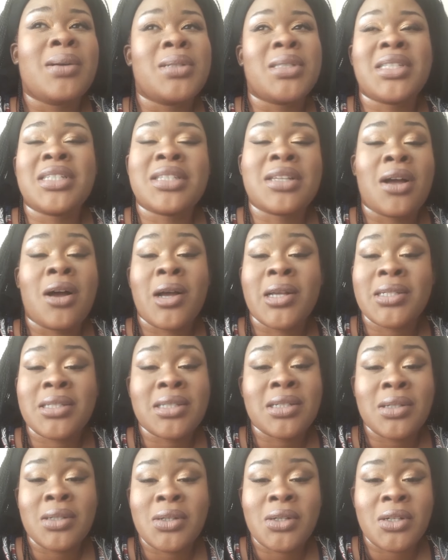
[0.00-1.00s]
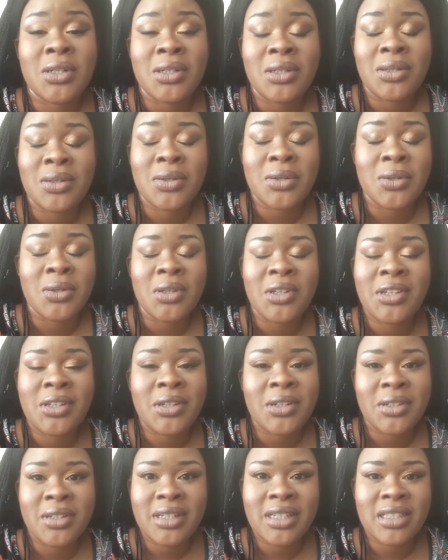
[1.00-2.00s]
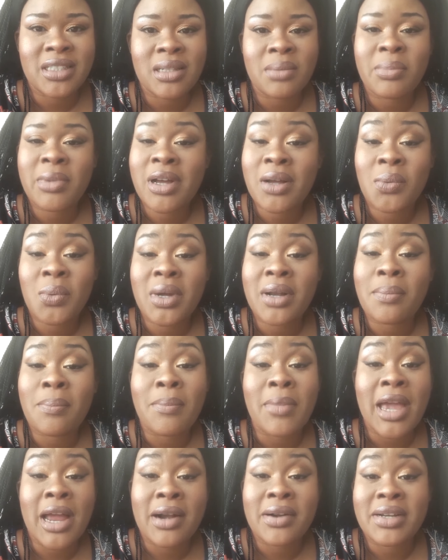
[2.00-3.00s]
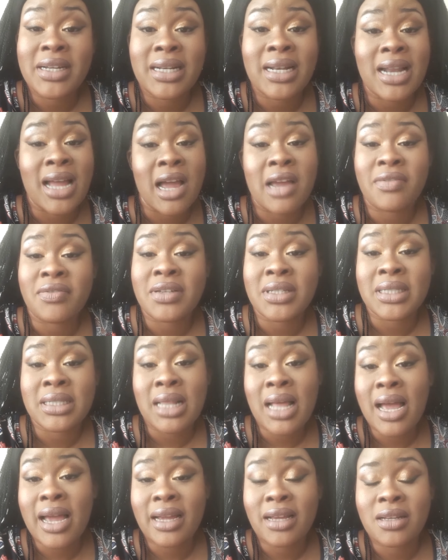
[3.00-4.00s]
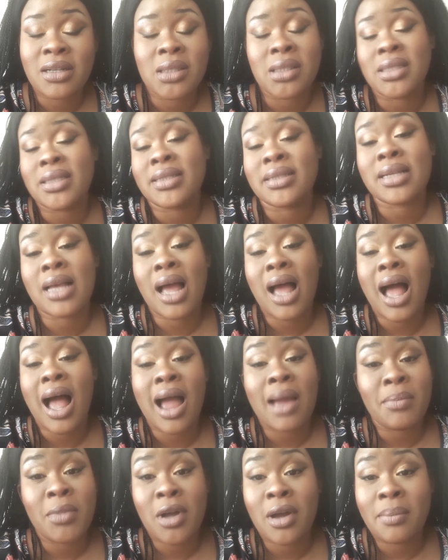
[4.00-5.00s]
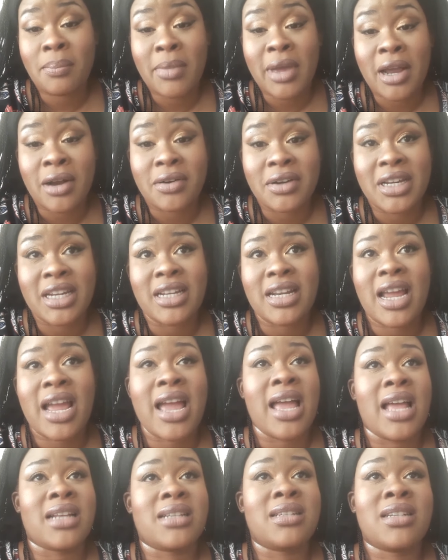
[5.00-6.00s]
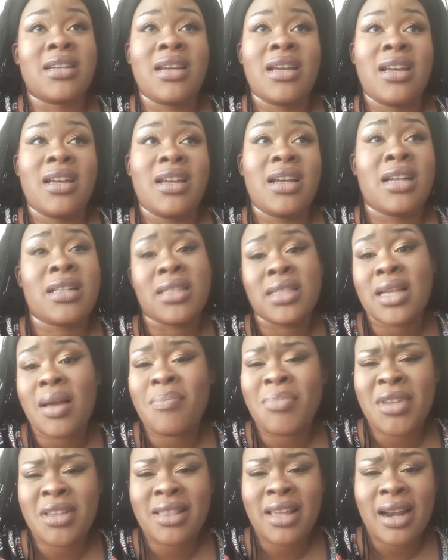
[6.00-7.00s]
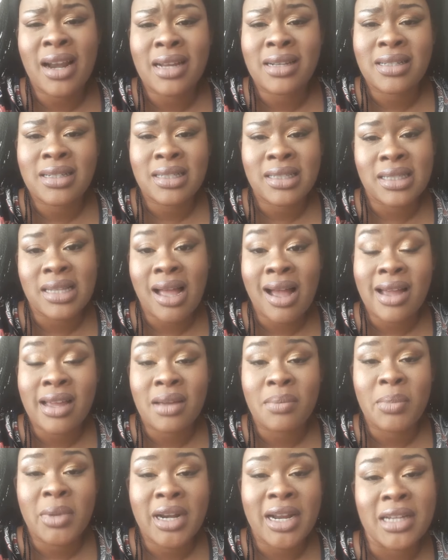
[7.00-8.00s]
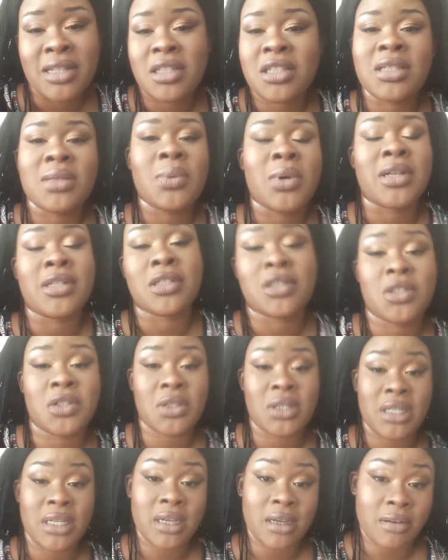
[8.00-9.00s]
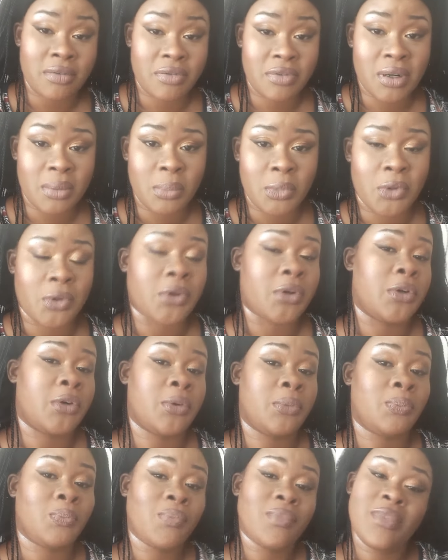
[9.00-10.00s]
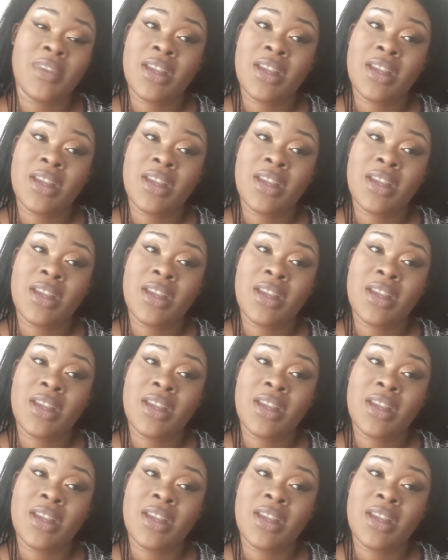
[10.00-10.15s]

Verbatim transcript: I was just asking her, you know, curious about what married life is like because I'm not married and it's something that I desire, but I just wanted to hear from her